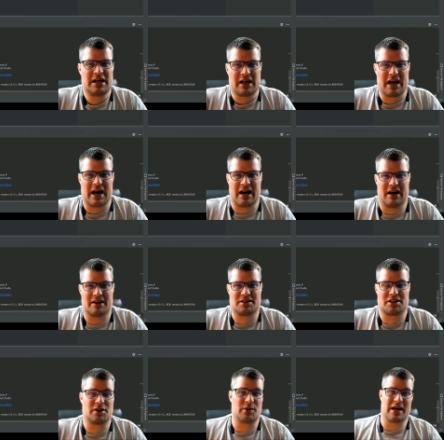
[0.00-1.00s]
And
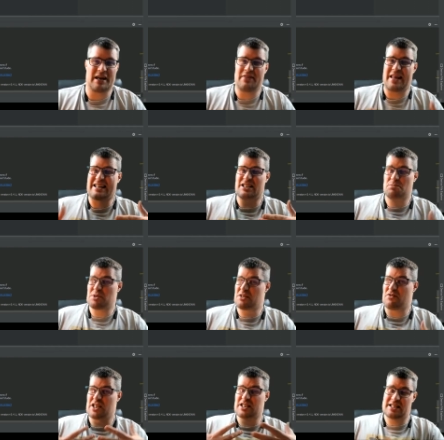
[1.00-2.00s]
so in that
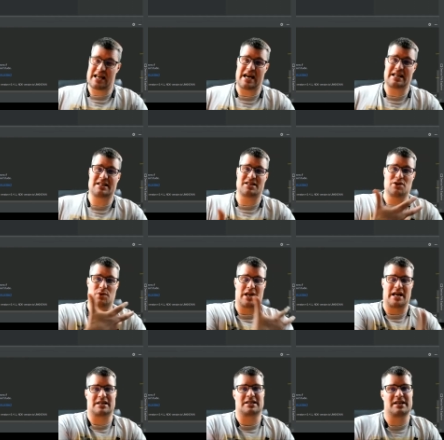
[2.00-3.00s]
specific state, you can
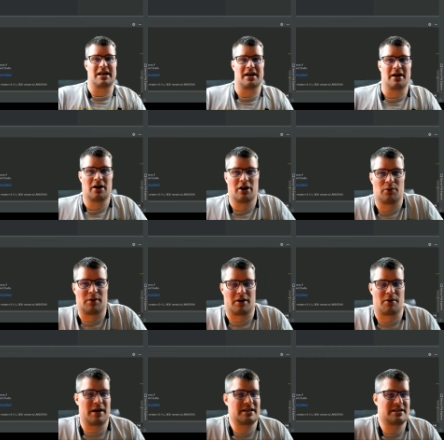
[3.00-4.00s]
actually
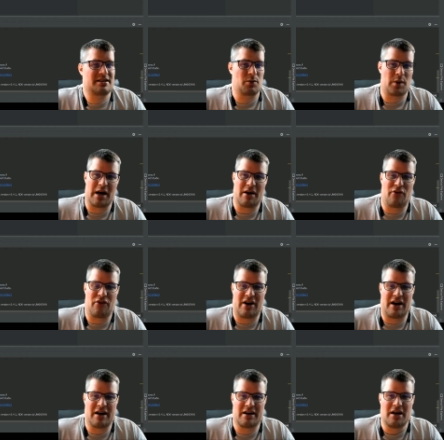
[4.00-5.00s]
request
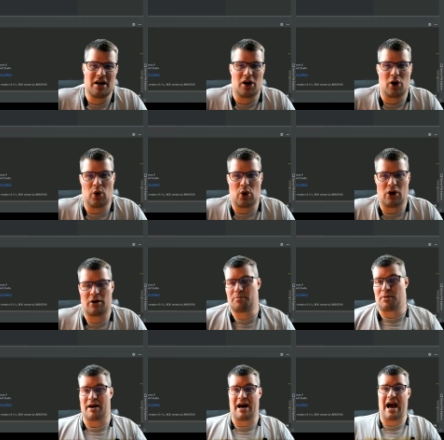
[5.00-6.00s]
Wi-Fi or
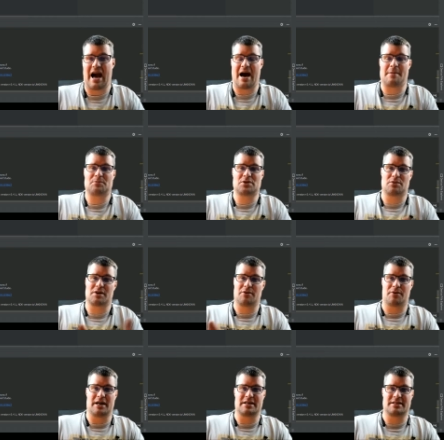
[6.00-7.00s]
perhaps
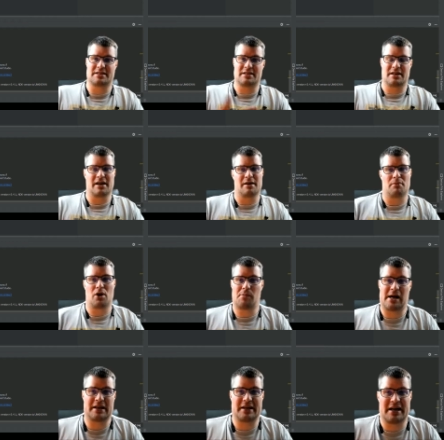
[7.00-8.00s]
request uh,
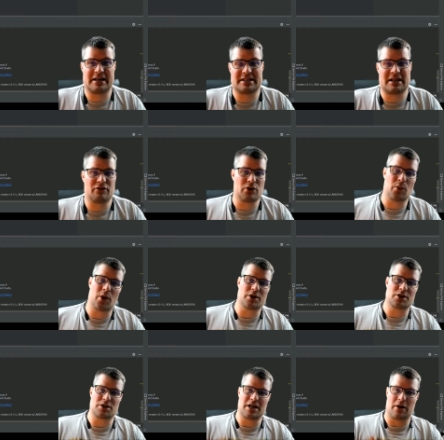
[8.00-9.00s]
mobile data if you want
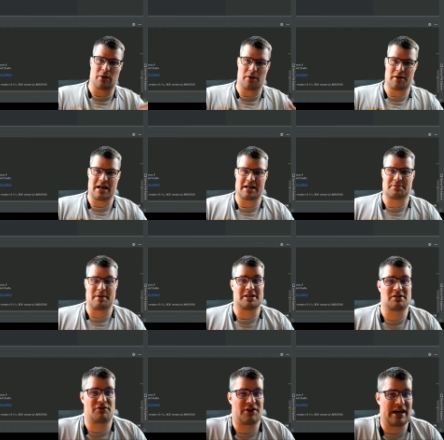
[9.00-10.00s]
to download the
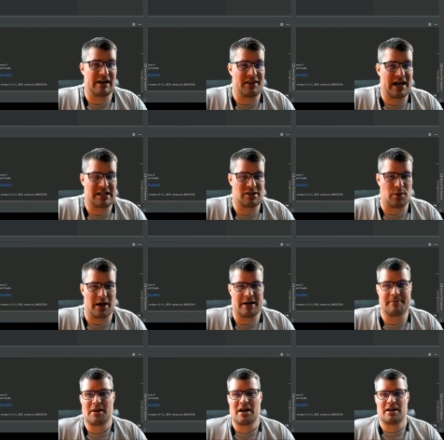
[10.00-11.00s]
expansion file that way.
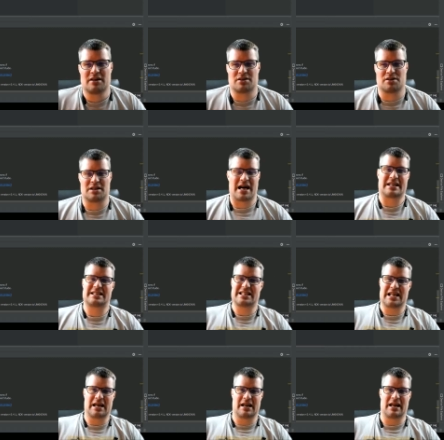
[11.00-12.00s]
So that's
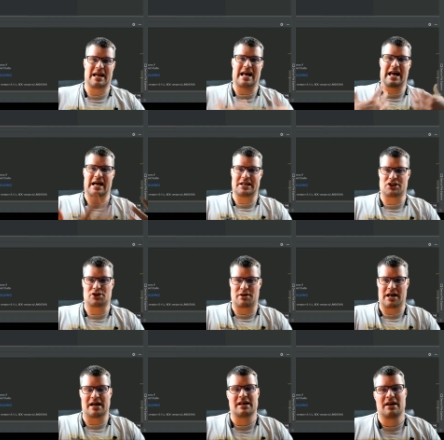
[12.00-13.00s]
an
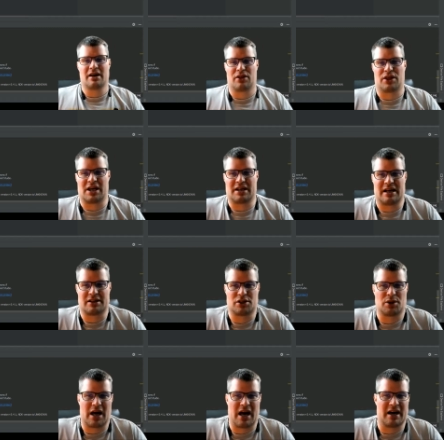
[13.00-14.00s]
extra thing that you
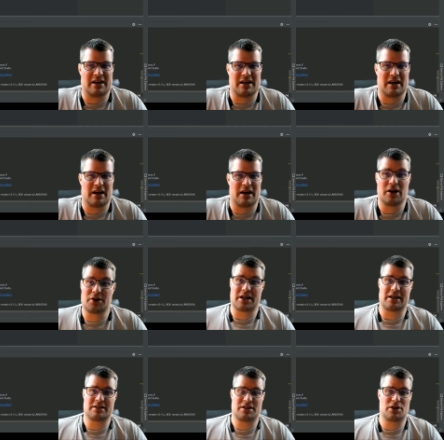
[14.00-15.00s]
can uh, look
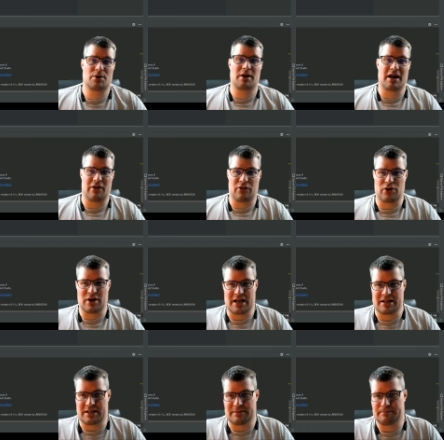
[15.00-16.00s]
into if you need.